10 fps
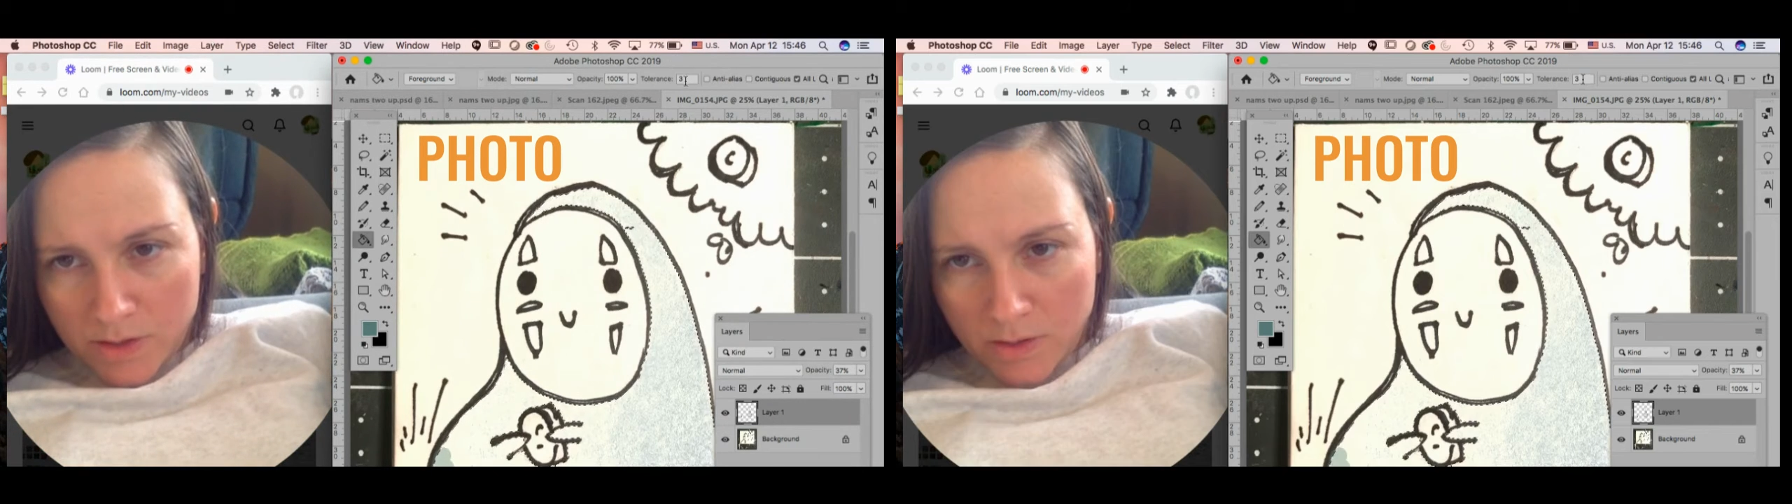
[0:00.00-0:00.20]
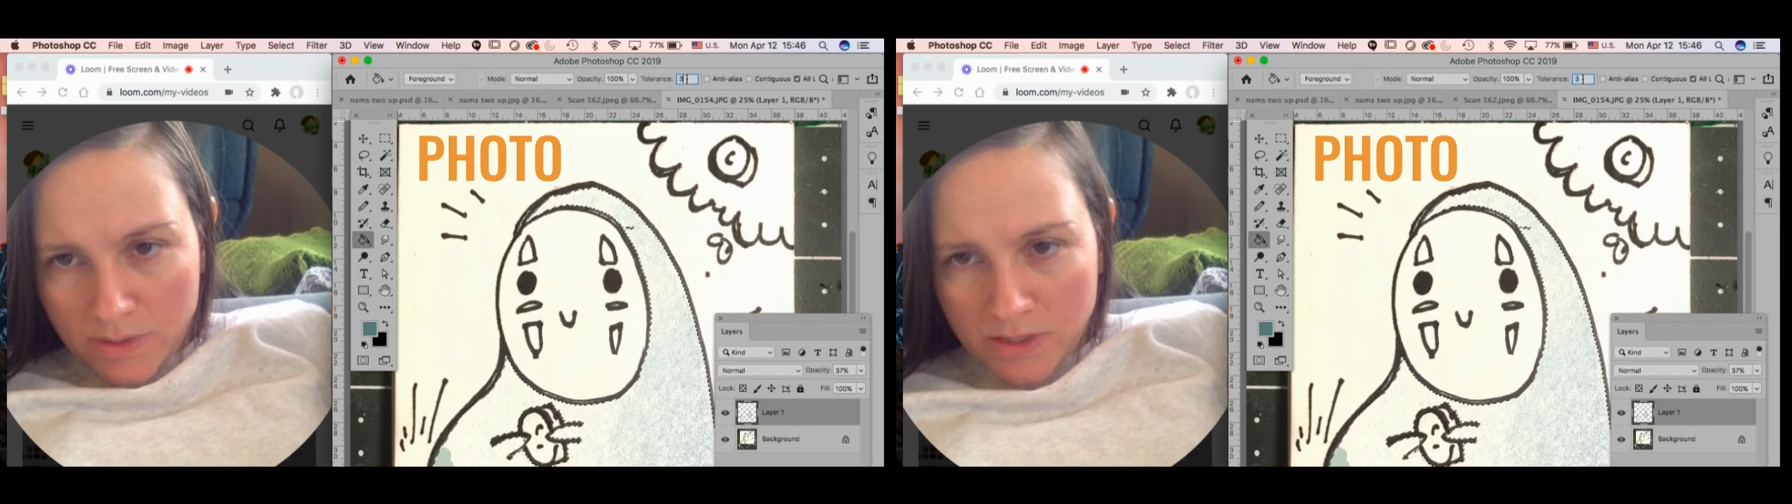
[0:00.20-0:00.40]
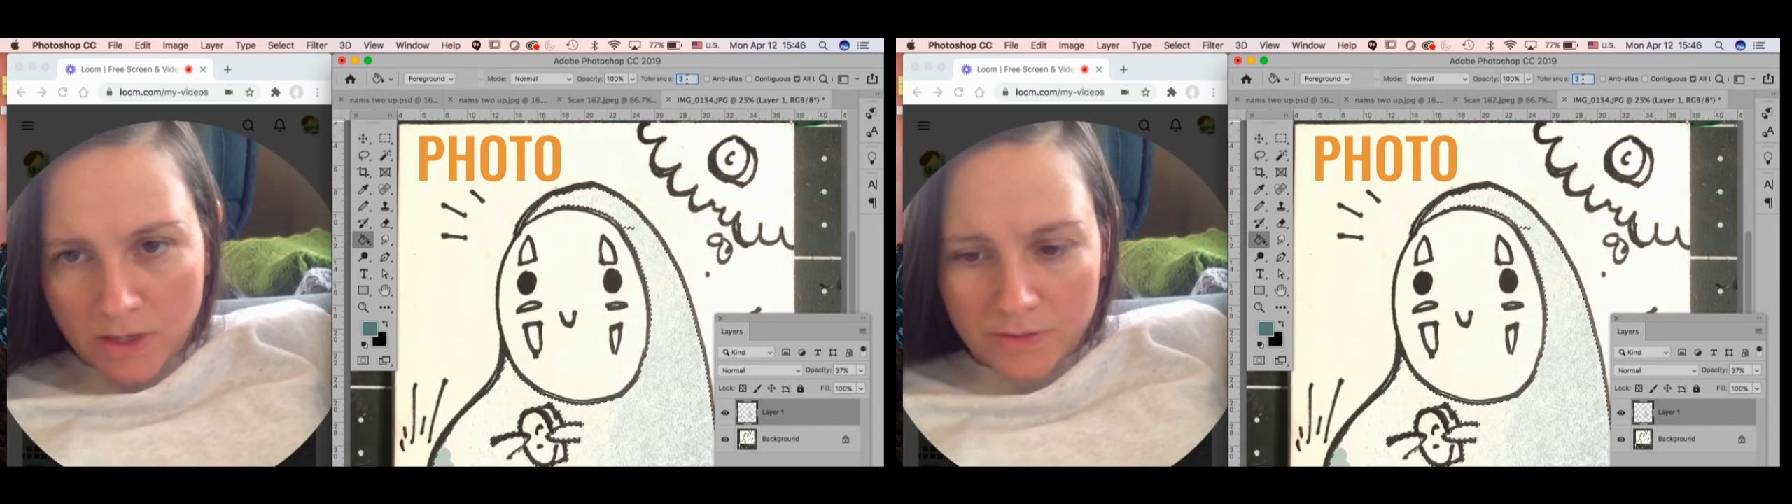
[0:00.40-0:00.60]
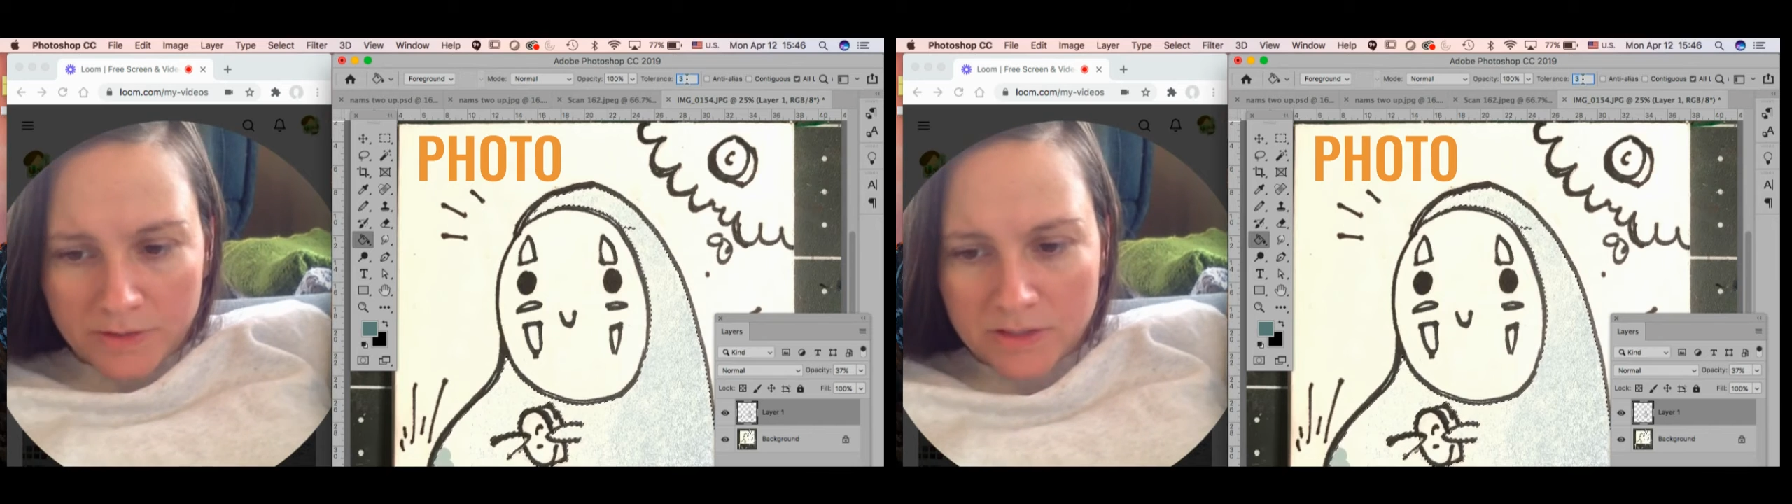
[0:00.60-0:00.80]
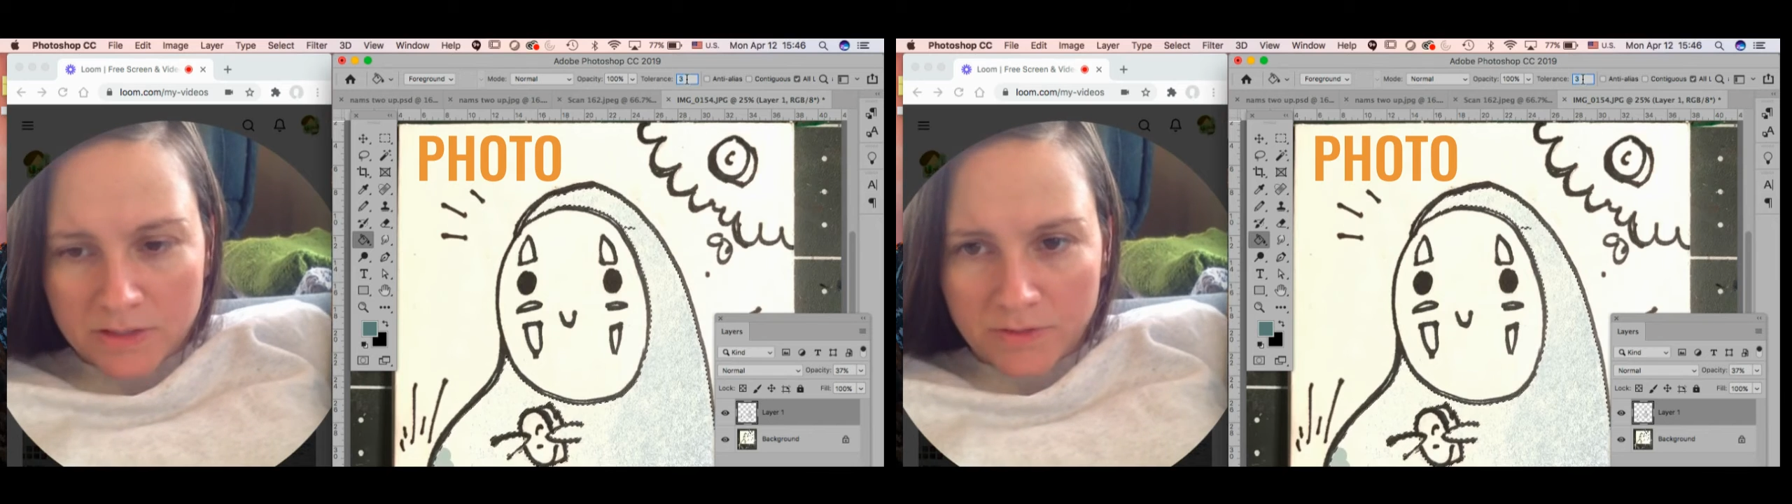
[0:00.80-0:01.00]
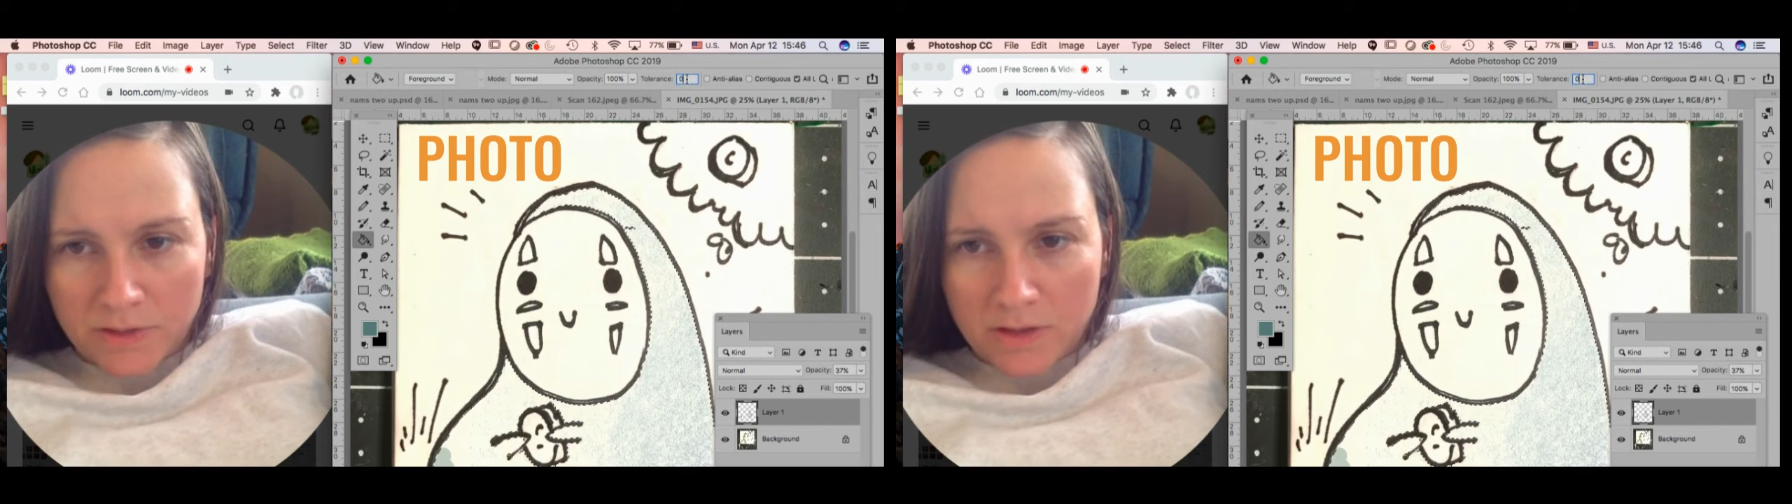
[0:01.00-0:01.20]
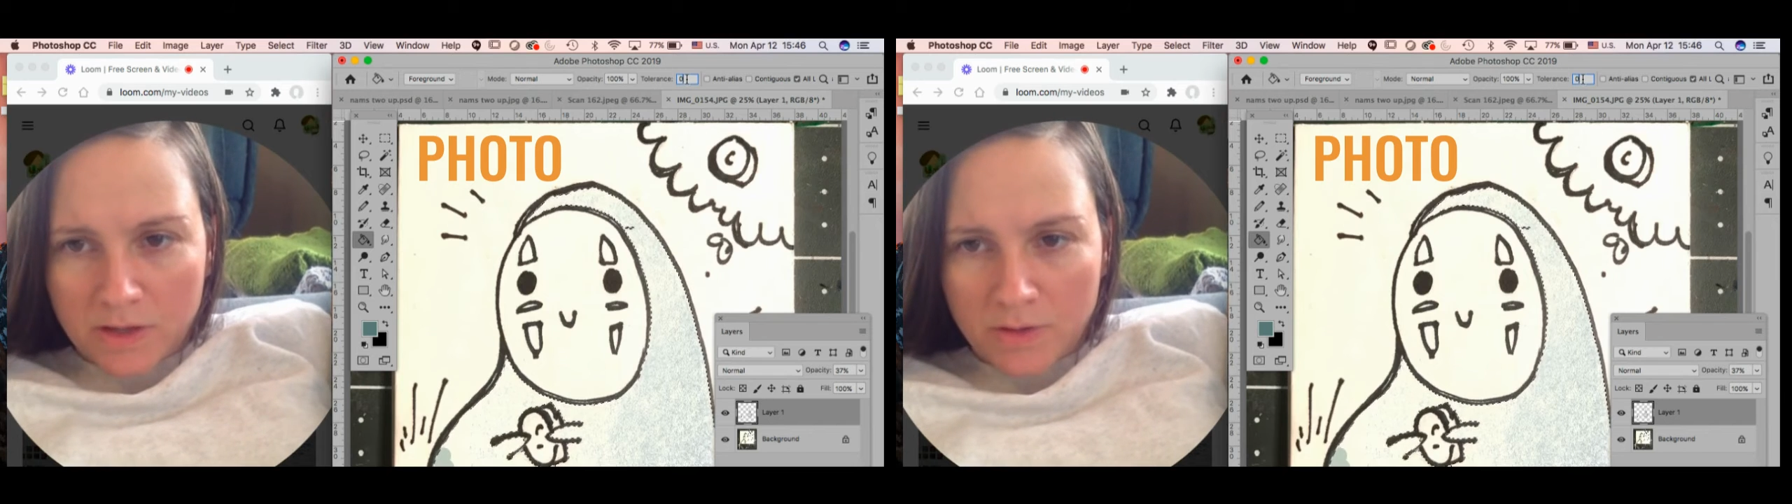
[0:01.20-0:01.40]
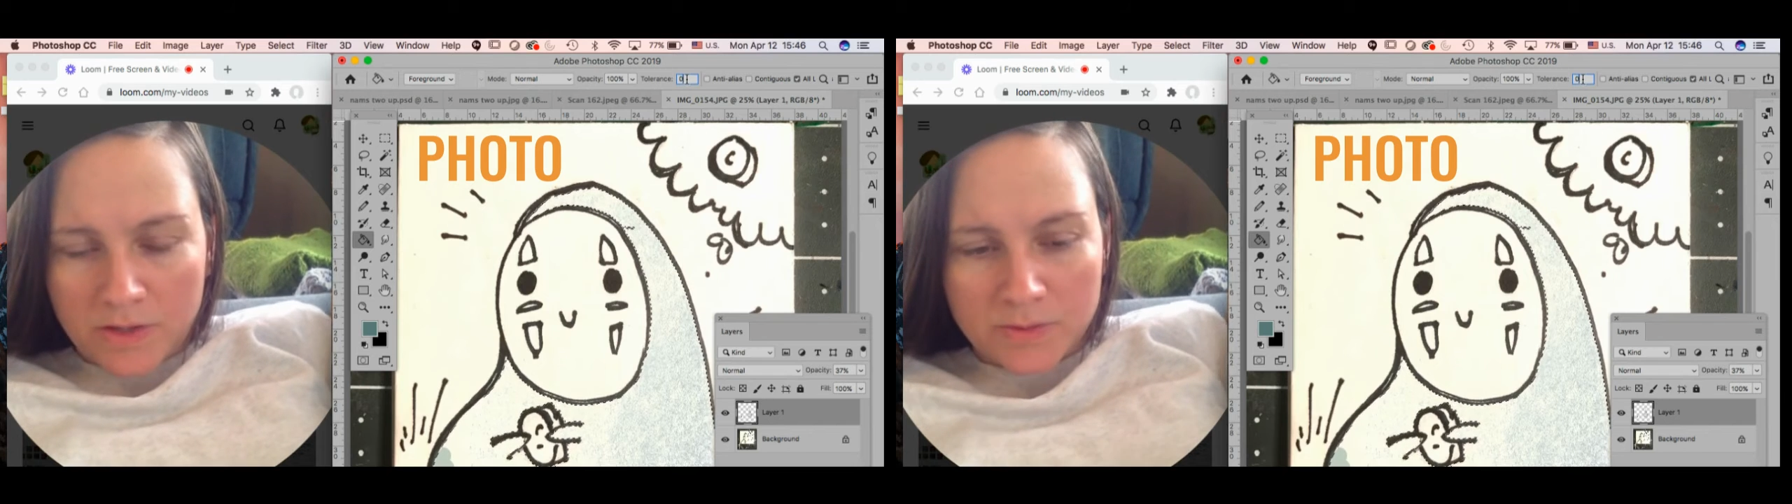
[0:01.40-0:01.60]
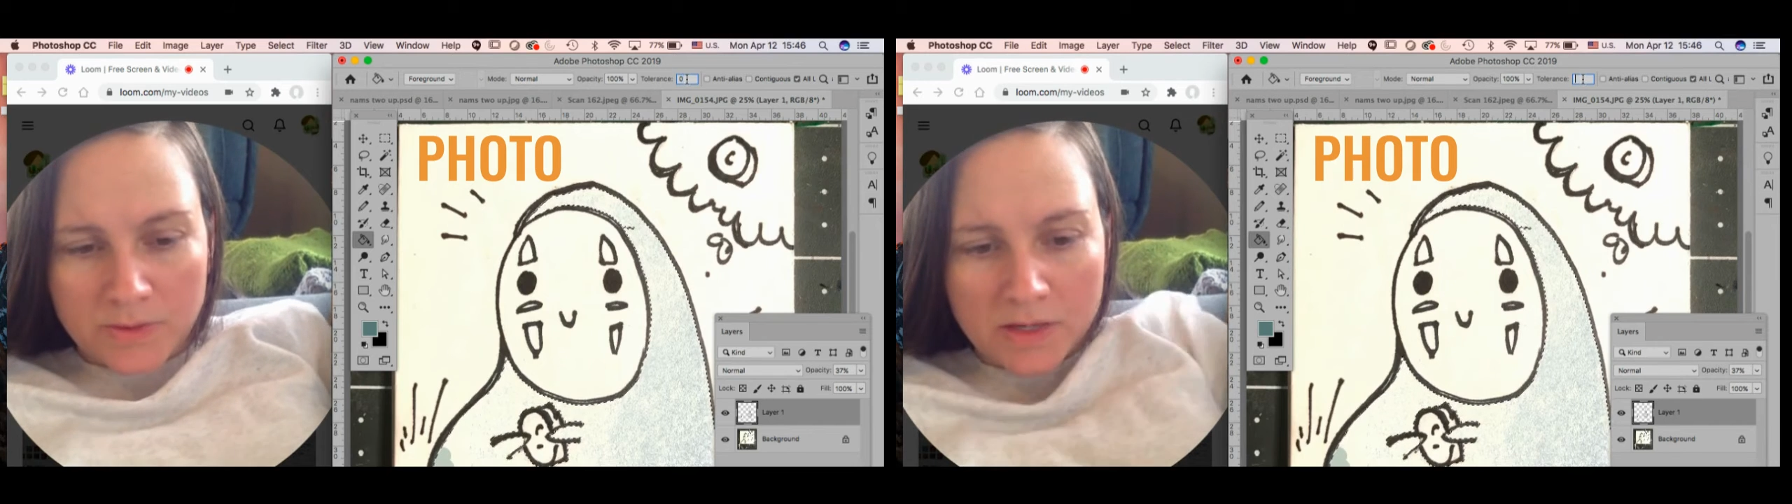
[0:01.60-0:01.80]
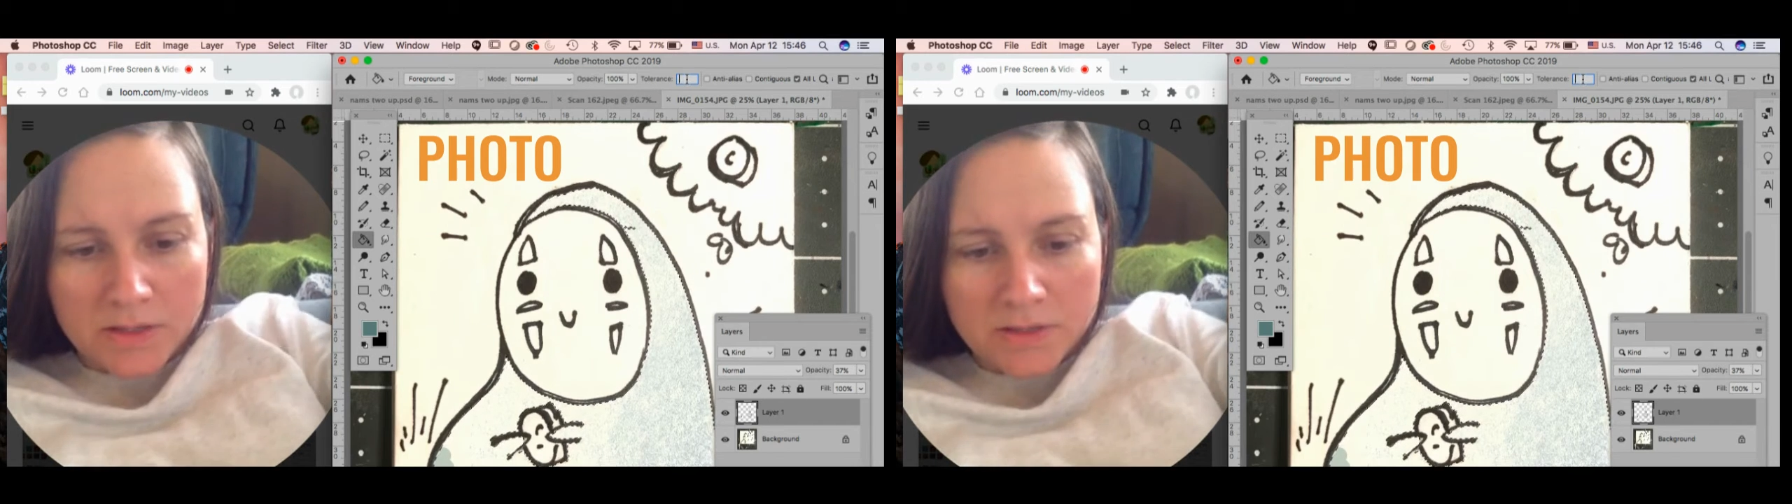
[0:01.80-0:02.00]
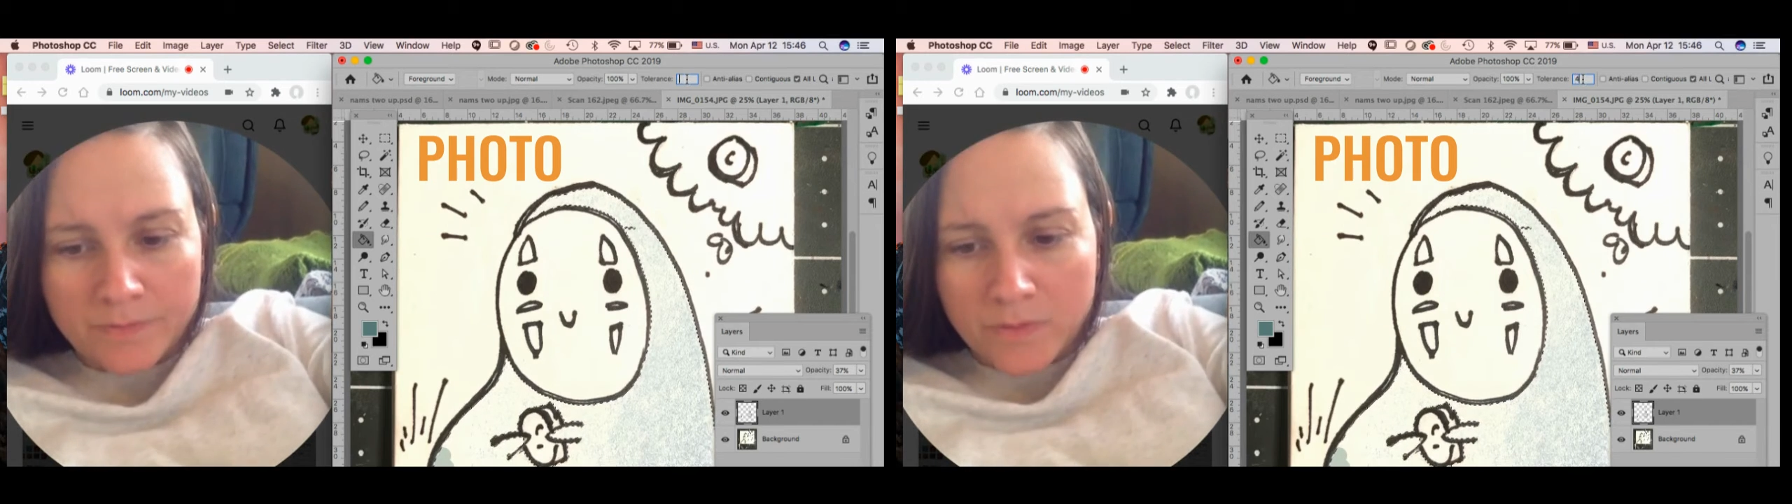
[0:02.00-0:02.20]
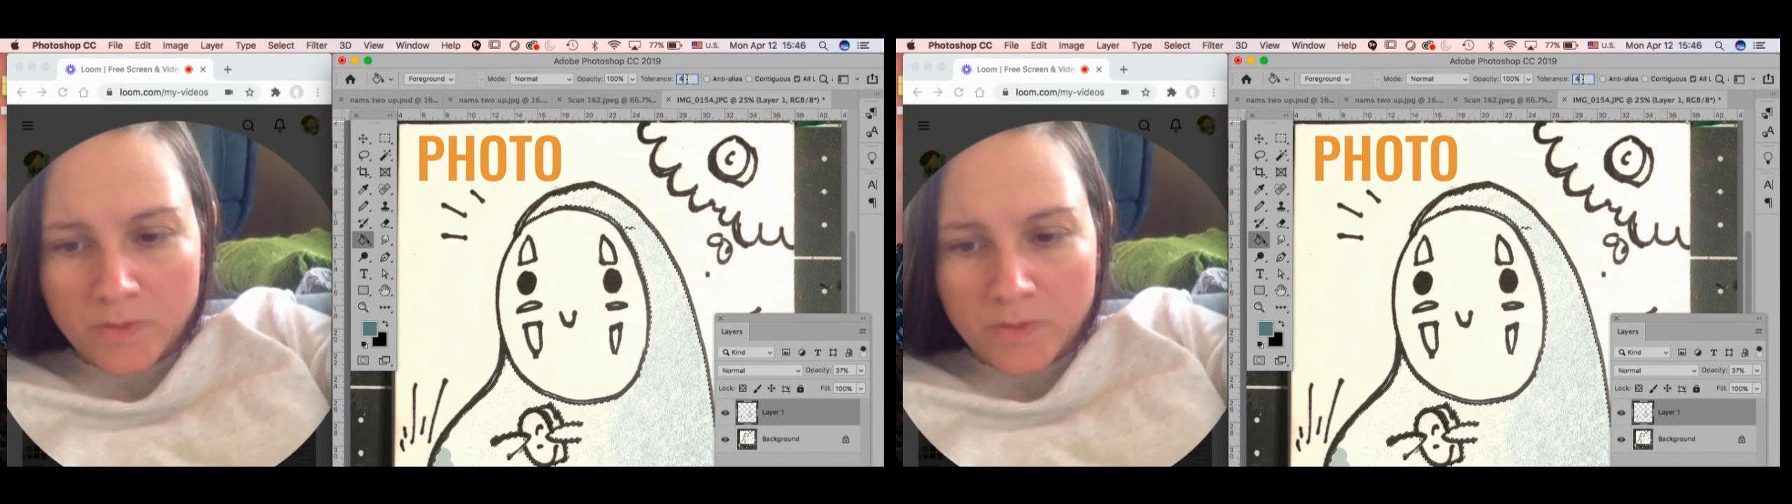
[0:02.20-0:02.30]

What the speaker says: Oh, my tolerance is really low. That's what that is.